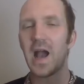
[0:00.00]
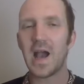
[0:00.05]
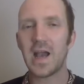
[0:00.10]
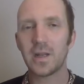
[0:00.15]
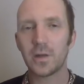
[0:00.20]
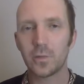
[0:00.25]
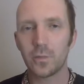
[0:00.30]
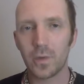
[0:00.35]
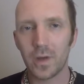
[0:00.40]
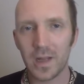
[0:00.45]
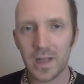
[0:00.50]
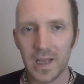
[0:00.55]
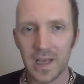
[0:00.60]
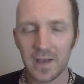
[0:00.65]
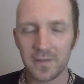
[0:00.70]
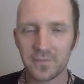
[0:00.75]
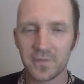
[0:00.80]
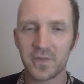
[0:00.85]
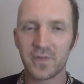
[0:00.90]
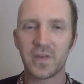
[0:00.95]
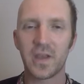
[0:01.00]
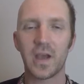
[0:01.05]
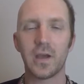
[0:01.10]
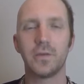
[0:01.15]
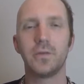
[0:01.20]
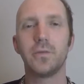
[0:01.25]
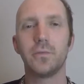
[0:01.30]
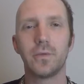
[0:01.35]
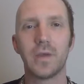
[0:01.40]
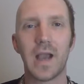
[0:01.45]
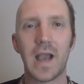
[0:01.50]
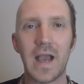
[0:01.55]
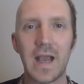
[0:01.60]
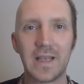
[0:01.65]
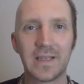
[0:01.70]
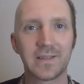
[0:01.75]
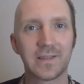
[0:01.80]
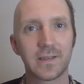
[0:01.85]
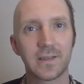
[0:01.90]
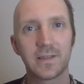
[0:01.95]
I don't want to have to tell you
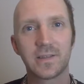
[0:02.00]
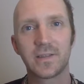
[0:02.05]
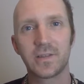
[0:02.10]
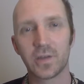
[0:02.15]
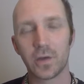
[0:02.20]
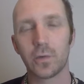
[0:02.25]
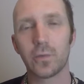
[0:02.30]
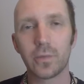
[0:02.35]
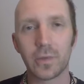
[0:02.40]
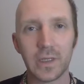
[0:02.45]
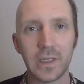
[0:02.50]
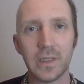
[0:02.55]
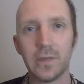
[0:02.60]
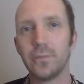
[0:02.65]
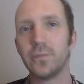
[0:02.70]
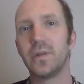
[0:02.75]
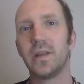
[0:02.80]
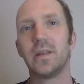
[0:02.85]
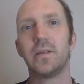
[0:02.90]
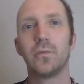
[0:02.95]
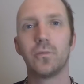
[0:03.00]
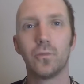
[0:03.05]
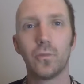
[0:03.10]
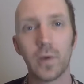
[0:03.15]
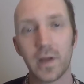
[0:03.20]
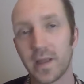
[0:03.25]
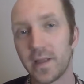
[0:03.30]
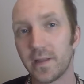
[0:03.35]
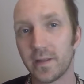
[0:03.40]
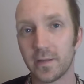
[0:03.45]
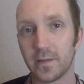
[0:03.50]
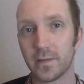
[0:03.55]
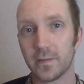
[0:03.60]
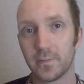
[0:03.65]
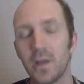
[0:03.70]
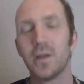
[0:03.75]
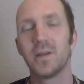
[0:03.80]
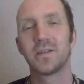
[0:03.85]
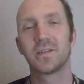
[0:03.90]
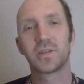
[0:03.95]
guys, sorry, you didn't win.
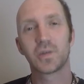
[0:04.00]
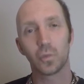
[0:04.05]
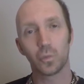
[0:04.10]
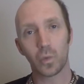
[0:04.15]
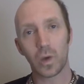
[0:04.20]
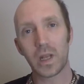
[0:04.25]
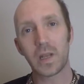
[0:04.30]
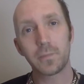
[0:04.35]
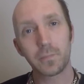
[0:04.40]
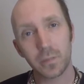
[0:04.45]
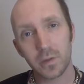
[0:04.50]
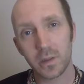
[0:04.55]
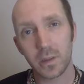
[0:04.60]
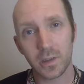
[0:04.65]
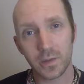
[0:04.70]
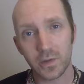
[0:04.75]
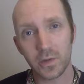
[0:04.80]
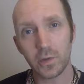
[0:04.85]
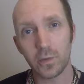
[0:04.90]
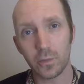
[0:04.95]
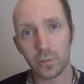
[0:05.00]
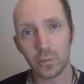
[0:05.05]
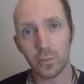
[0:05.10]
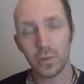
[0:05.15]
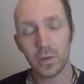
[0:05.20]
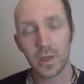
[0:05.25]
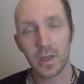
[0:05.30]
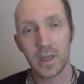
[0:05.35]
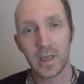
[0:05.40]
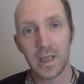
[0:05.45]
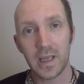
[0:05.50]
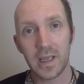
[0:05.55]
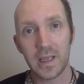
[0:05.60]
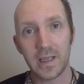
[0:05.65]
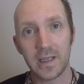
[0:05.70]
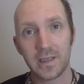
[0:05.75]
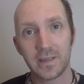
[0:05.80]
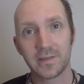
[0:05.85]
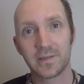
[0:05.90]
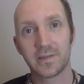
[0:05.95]
So what I'm going to do
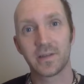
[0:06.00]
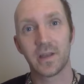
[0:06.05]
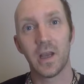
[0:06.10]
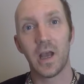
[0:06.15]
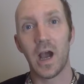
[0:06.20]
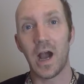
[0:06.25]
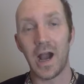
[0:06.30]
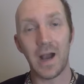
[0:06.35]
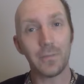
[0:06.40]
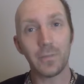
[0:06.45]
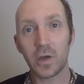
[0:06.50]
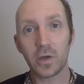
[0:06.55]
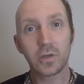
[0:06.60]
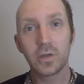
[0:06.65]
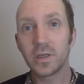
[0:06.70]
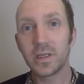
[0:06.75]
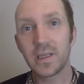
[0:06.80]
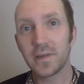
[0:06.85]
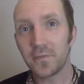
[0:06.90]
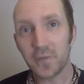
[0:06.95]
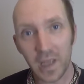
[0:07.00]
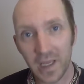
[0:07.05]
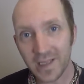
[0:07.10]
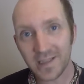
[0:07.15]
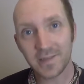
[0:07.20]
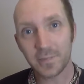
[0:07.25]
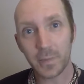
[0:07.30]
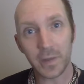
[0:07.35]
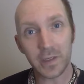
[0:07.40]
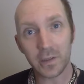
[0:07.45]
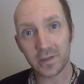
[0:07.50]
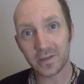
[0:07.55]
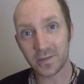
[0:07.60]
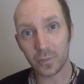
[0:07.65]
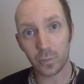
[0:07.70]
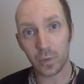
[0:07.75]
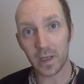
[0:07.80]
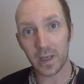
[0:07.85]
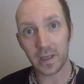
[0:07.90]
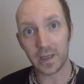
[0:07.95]
is, I'm not going to give any speakers
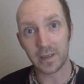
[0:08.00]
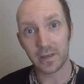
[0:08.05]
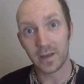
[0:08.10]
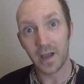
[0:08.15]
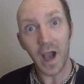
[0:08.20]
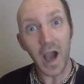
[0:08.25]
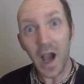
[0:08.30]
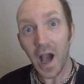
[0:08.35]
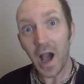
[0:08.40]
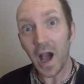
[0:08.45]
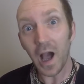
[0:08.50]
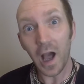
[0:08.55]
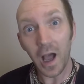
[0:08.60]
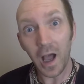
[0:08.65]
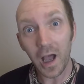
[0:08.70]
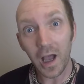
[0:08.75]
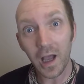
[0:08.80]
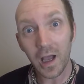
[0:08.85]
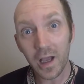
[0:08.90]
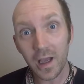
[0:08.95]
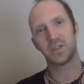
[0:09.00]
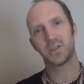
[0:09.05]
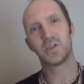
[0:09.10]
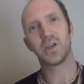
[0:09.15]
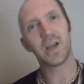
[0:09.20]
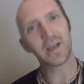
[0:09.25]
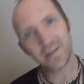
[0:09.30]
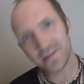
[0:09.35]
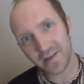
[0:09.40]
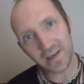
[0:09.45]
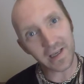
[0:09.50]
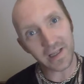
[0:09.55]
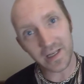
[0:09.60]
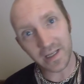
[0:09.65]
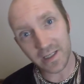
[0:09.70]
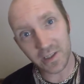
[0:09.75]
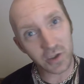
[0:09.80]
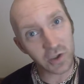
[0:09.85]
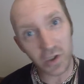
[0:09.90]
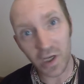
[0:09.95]
away. Ha! Just
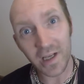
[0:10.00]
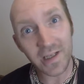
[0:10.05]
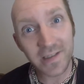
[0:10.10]
kidding.